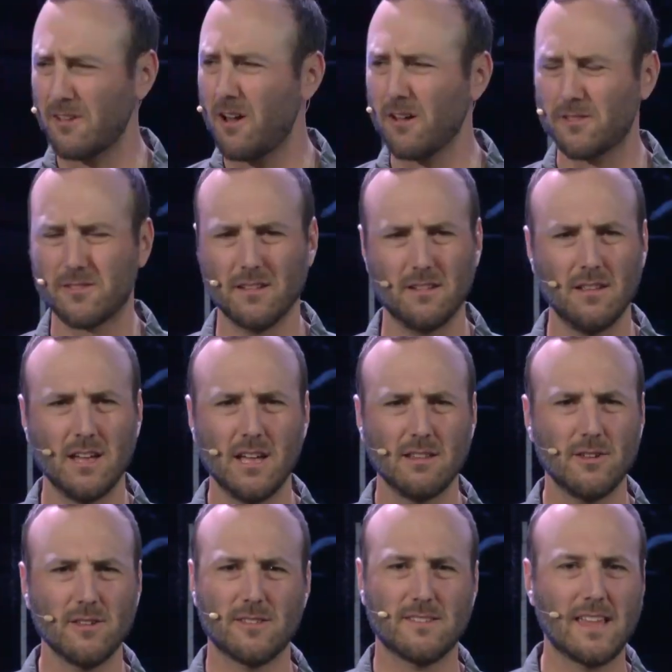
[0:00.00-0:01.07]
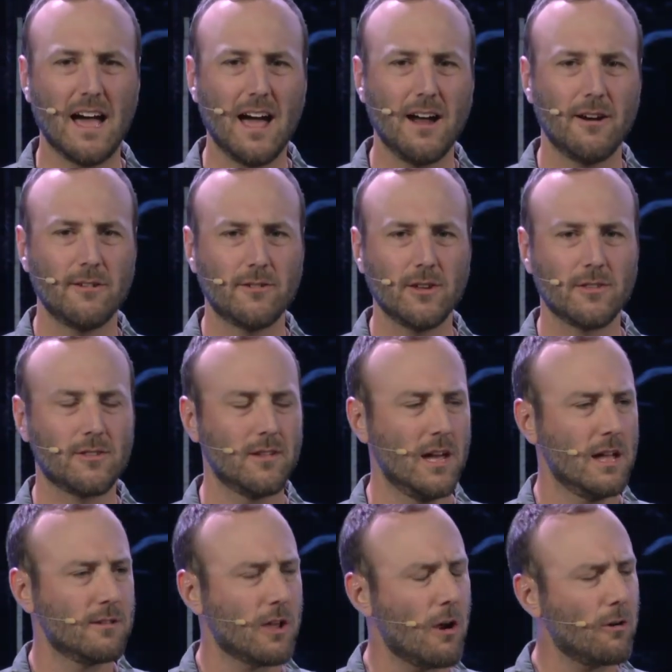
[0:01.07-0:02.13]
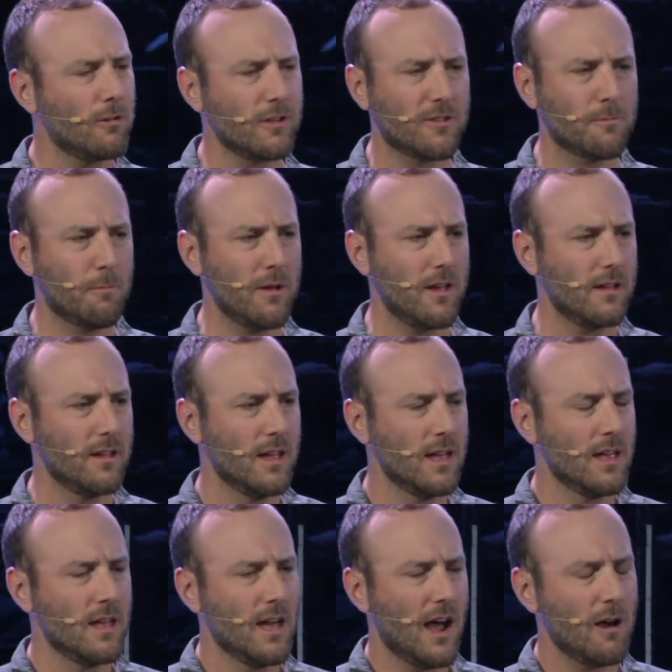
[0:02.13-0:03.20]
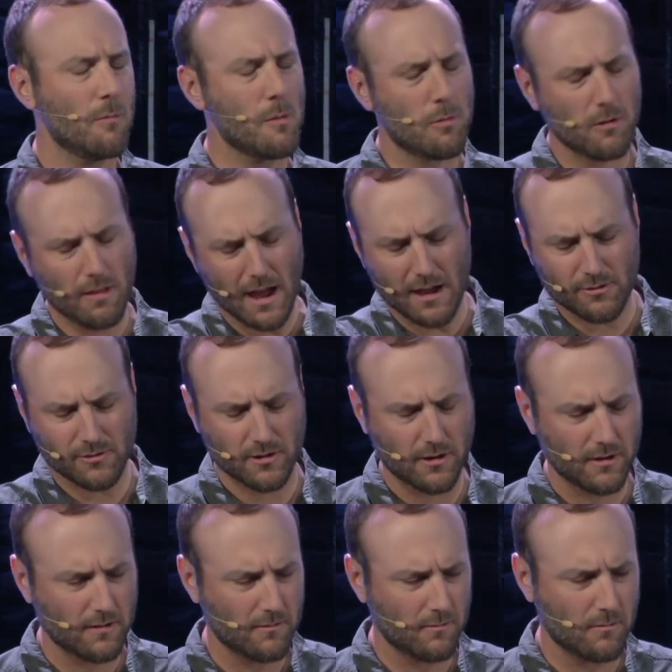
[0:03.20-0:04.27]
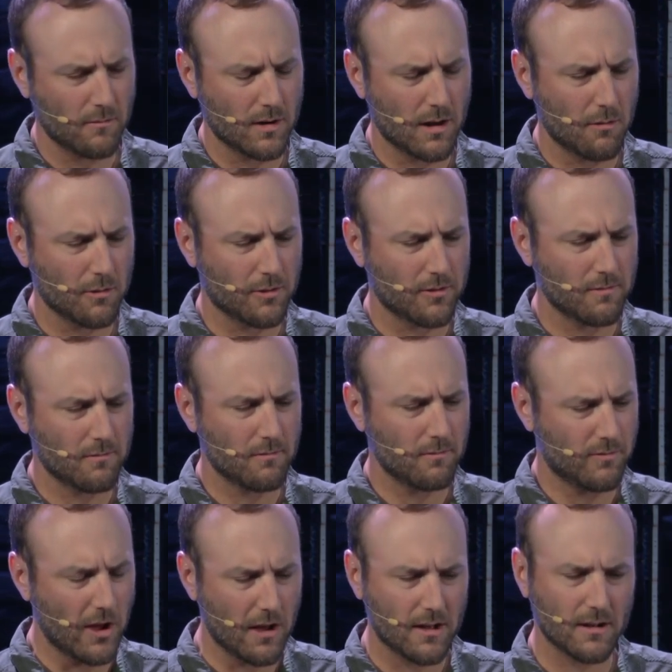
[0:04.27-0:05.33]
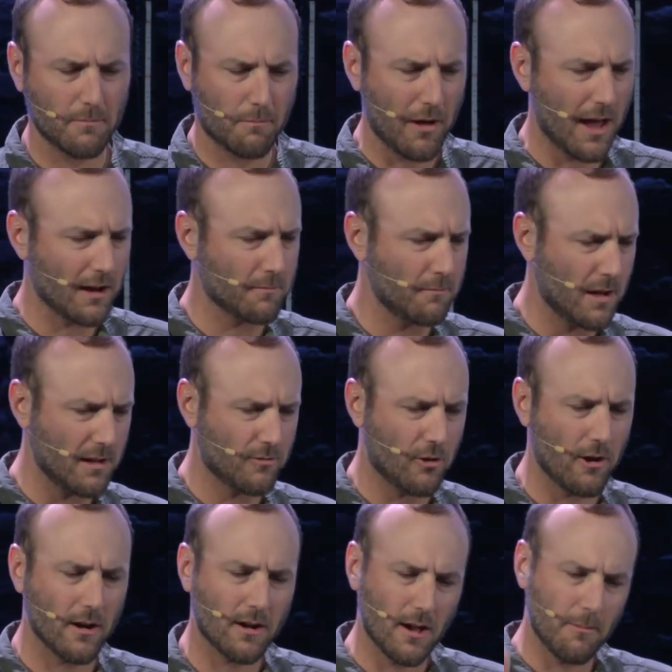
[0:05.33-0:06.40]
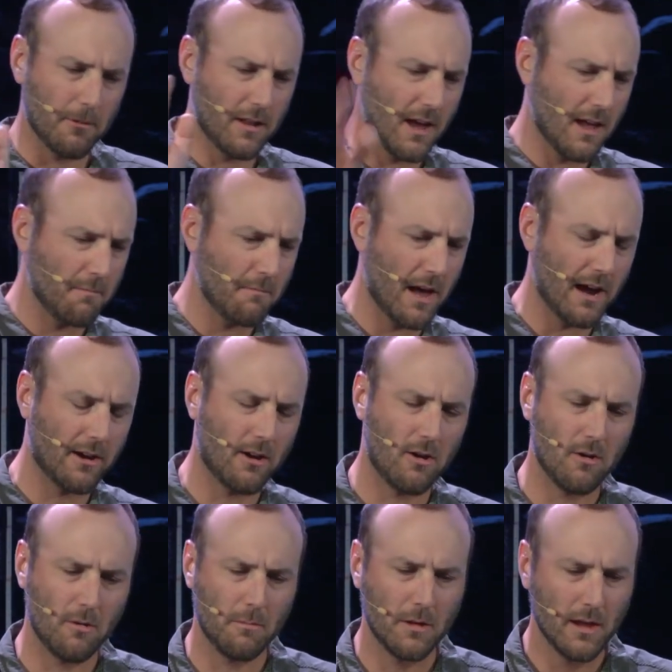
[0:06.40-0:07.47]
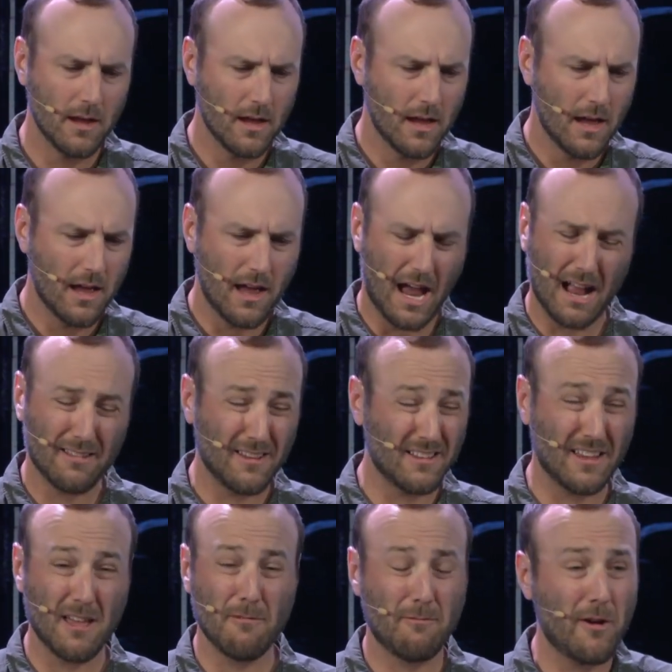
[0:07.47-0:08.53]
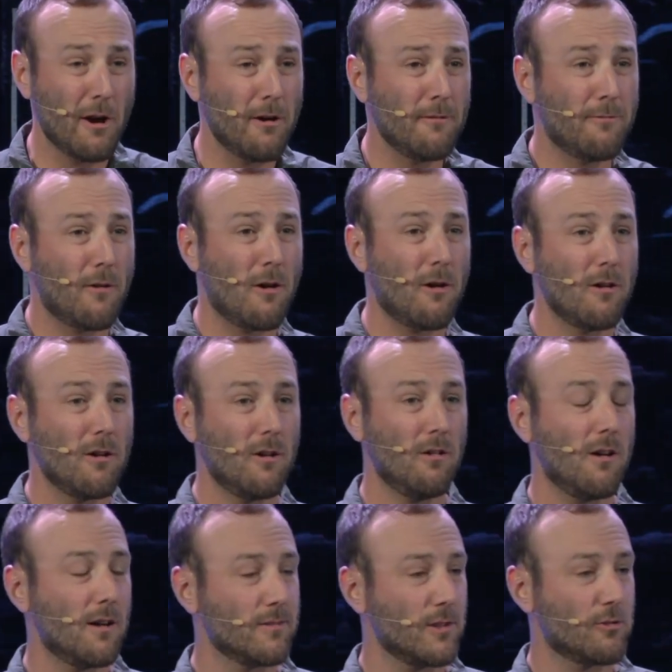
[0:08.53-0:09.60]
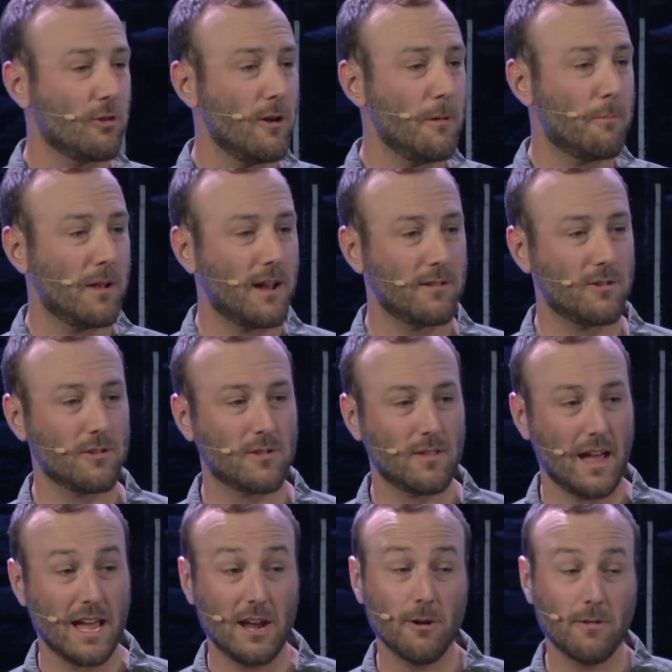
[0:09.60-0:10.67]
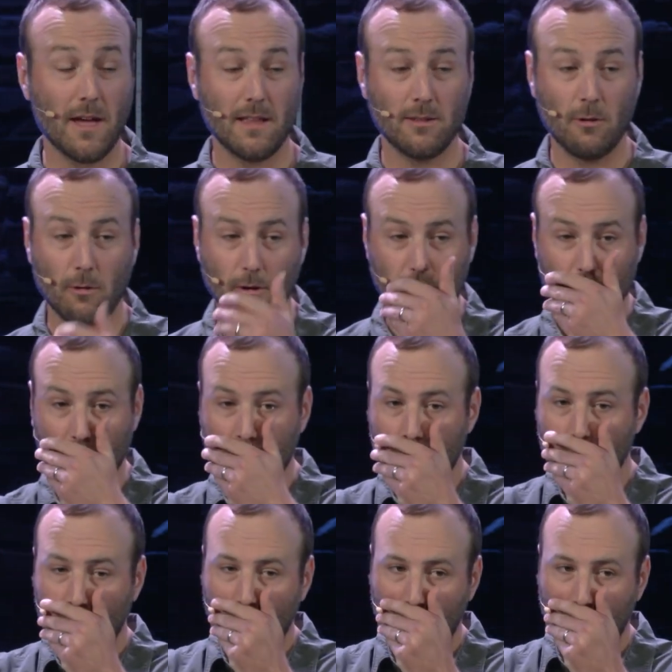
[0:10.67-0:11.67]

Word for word: exhausted, just tired, just totally spent. I remember last year when I was done, packed my truck up and heading back home. I didn't get very far along the trip, and I just I hear that noise.